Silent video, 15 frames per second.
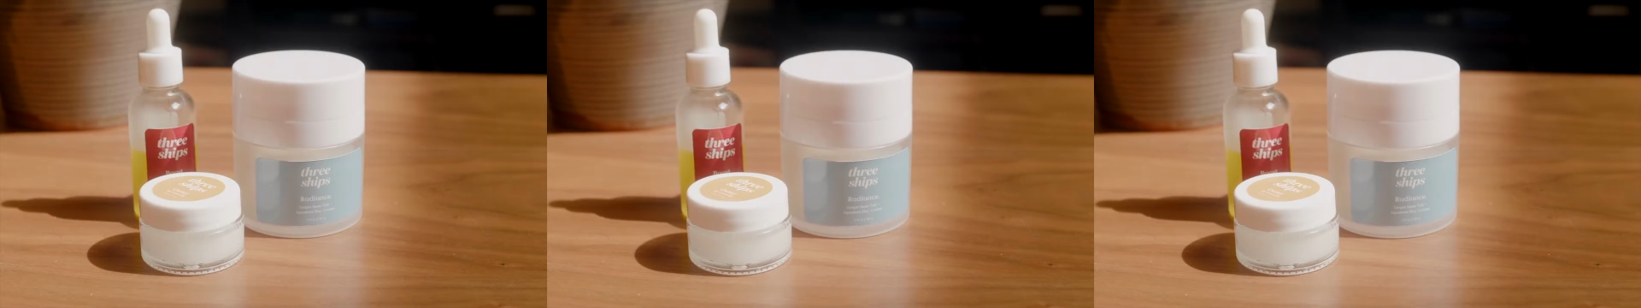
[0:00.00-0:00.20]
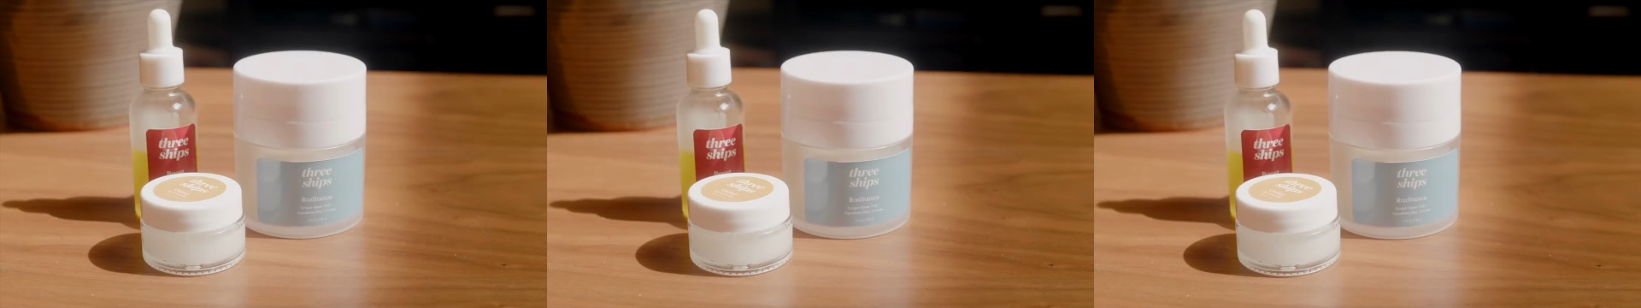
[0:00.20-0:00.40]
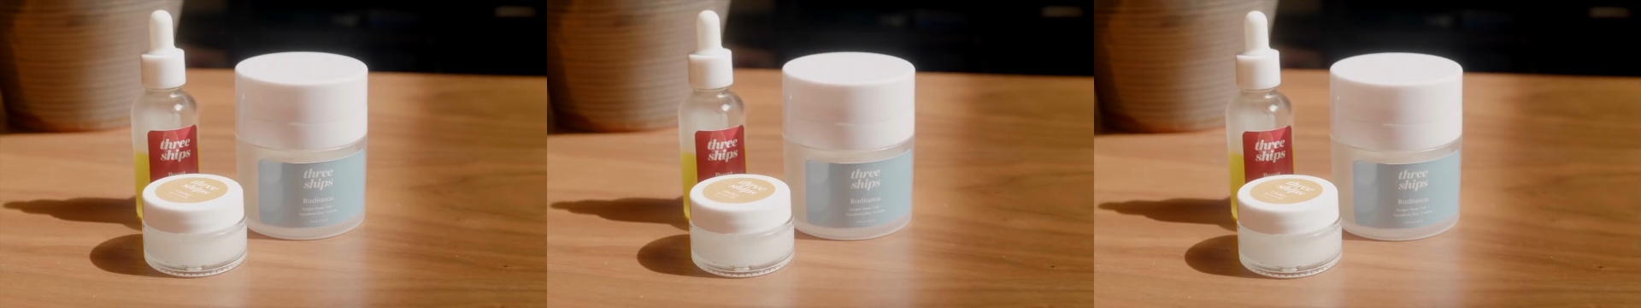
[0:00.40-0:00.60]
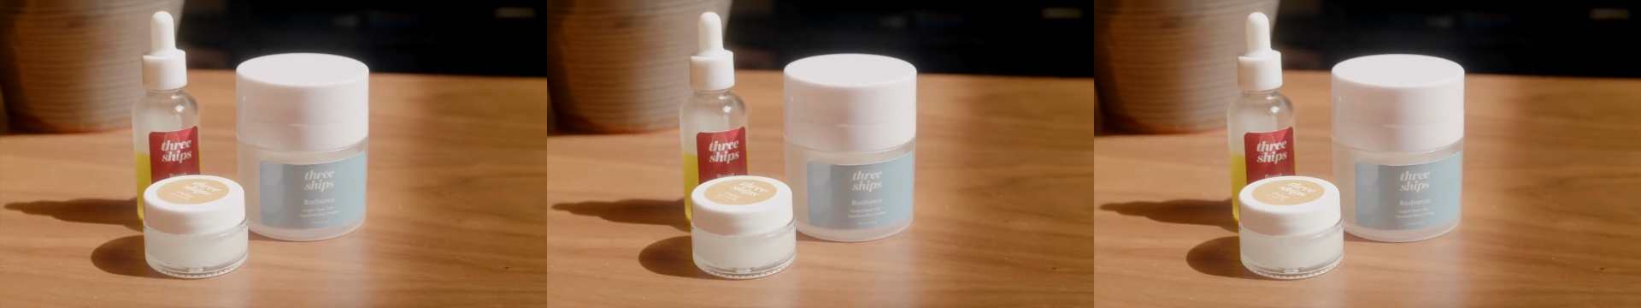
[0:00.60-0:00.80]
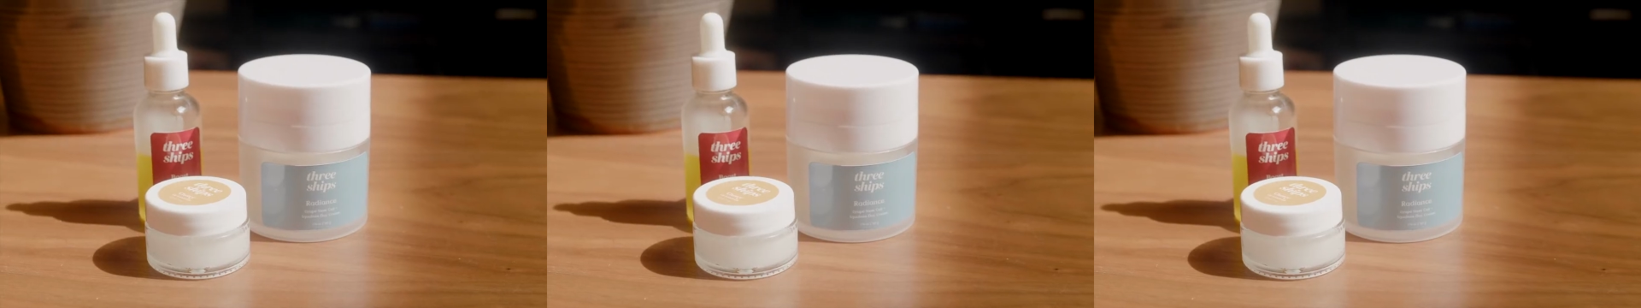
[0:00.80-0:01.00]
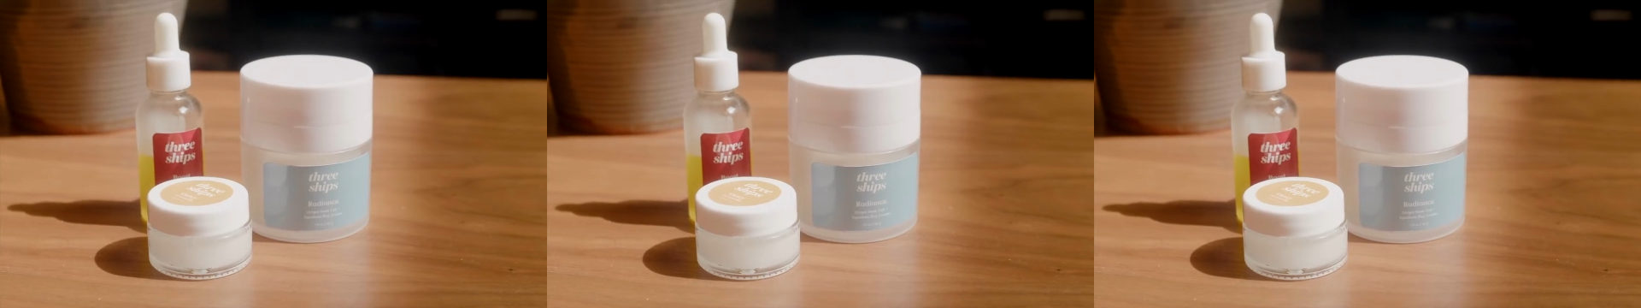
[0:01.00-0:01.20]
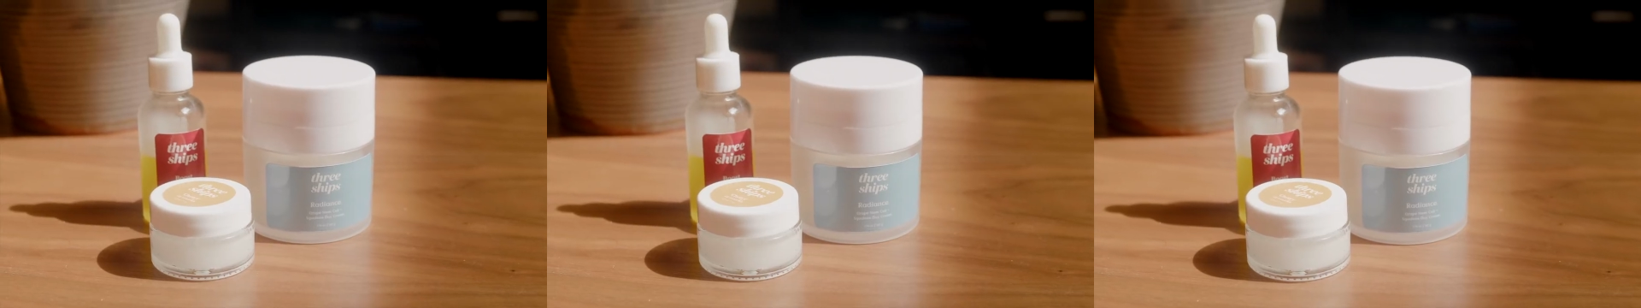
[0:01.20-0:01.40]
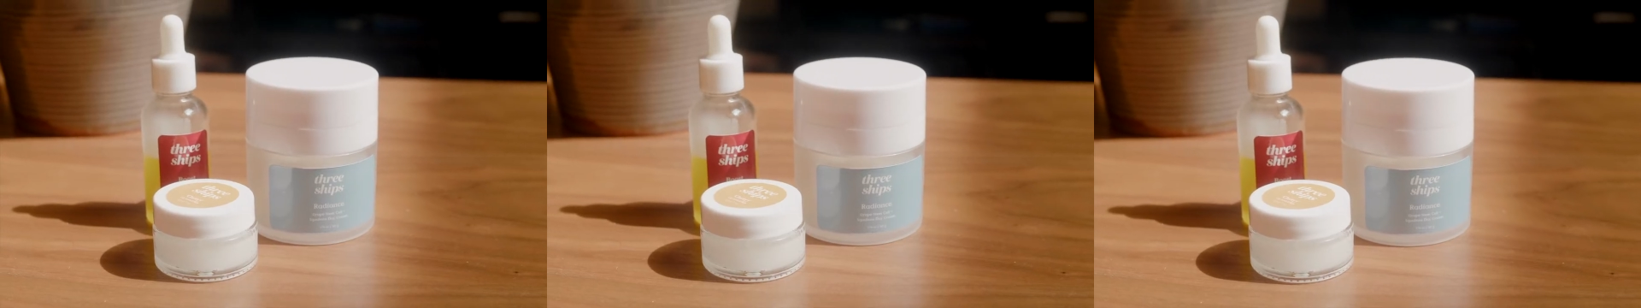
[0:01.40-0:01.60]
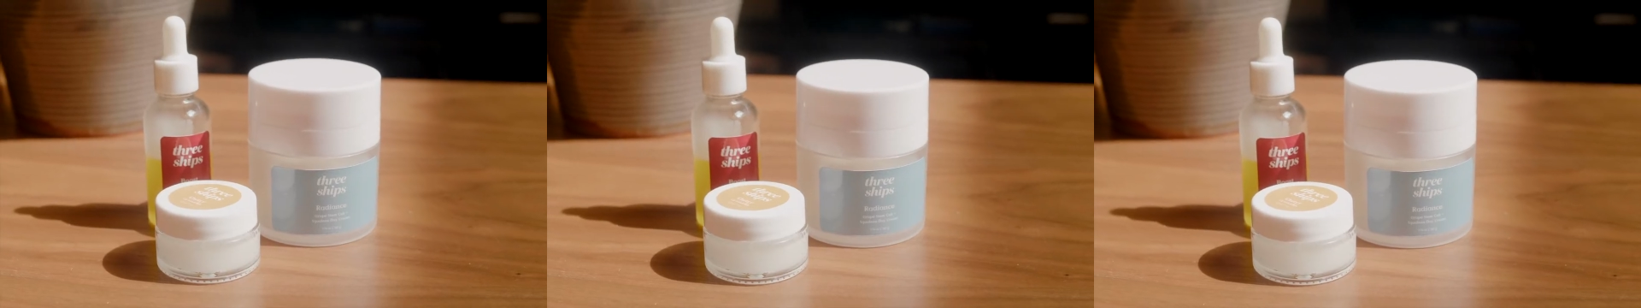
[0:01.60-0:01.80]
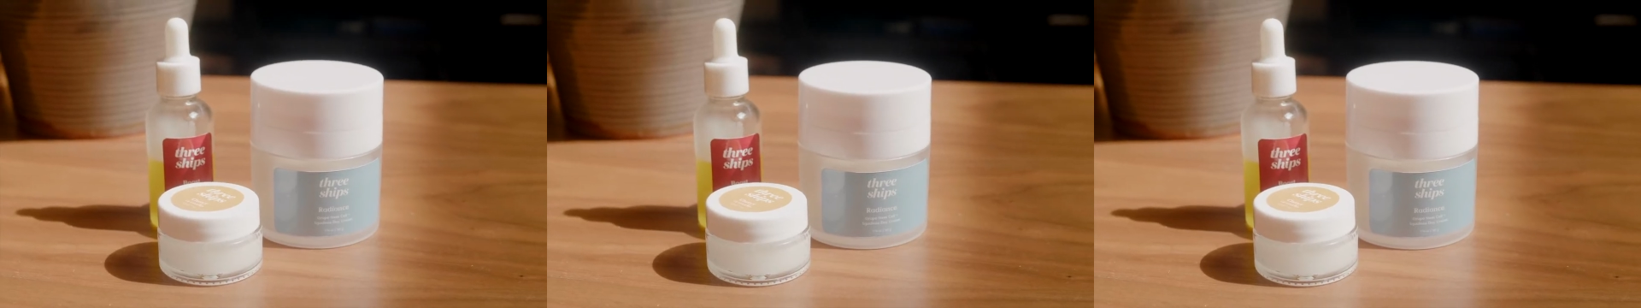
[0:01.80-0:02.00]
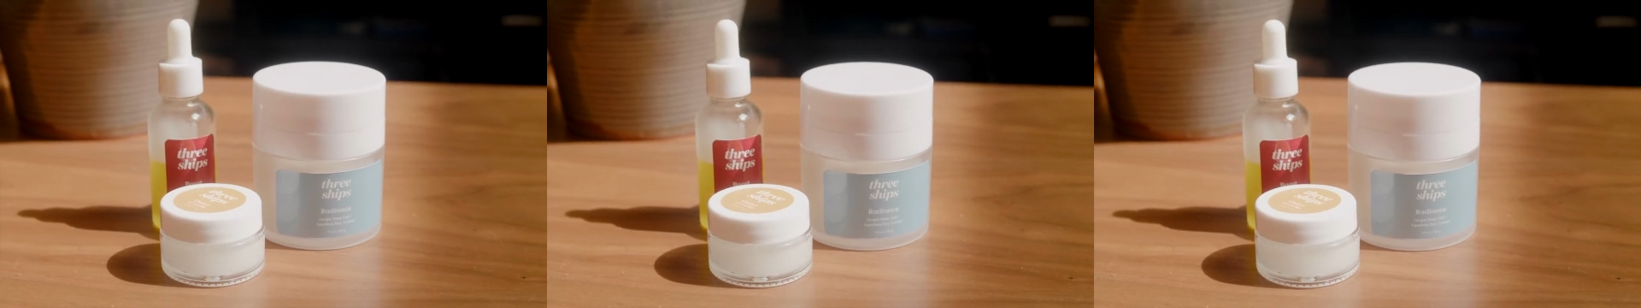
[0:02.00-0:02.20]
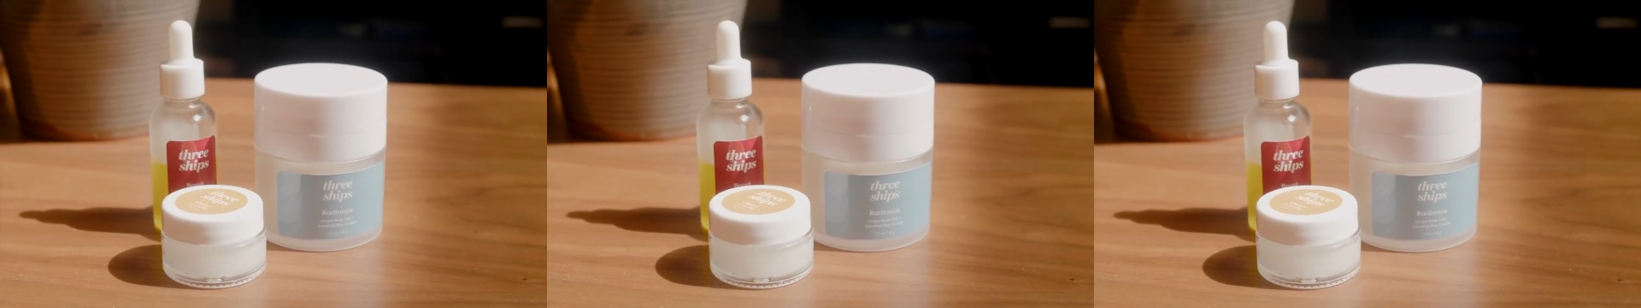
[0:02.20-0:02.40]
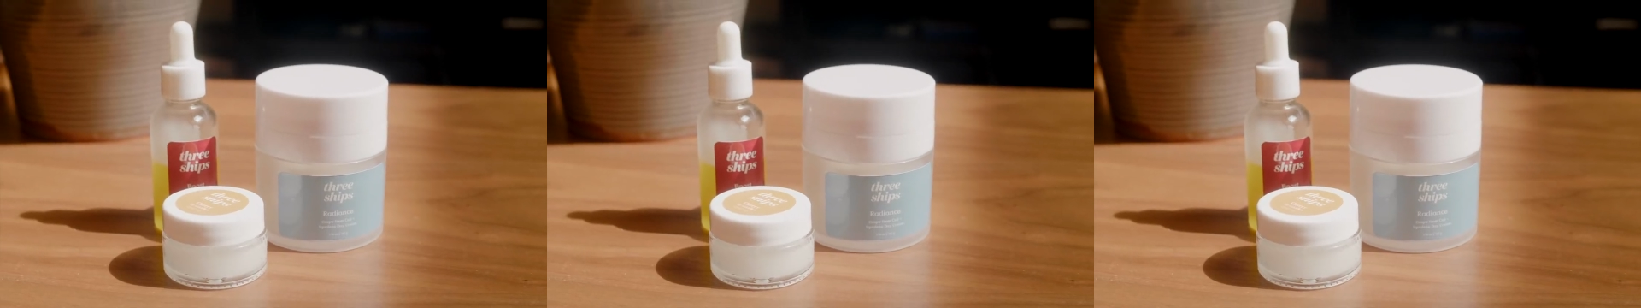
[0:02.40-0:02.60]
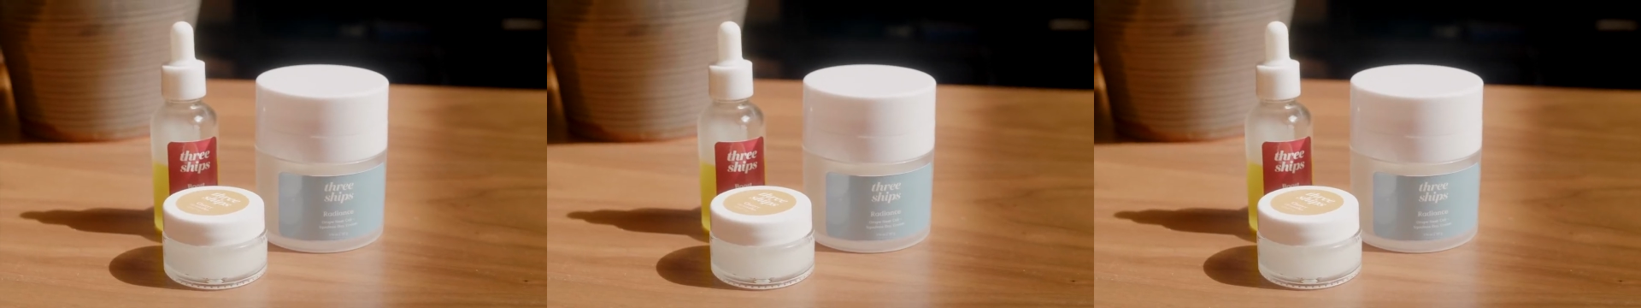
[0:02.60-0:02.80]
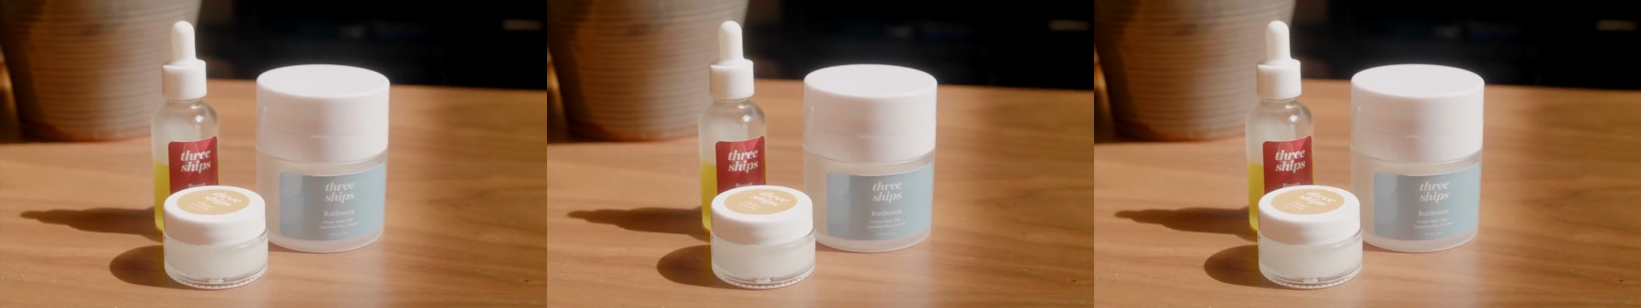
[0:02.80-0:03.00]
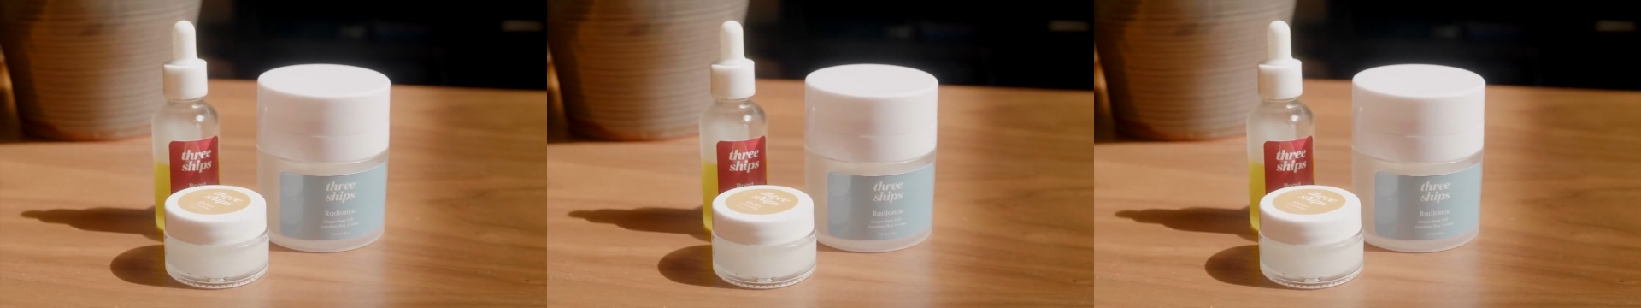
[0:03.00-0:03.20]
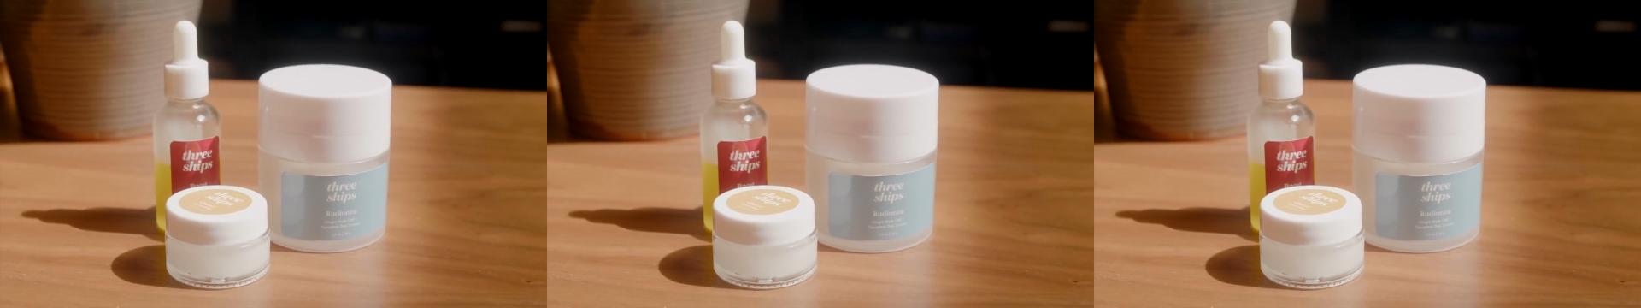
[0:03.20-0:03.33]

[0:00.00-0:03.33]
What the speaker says: Nobody's mouth can be seen.